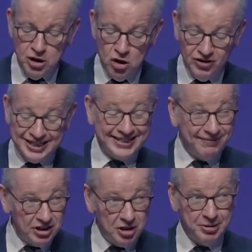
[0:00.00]
over
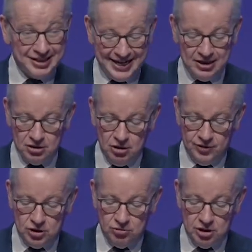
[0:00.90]
70% over
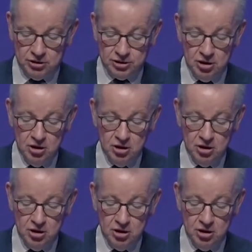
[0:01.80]
2 years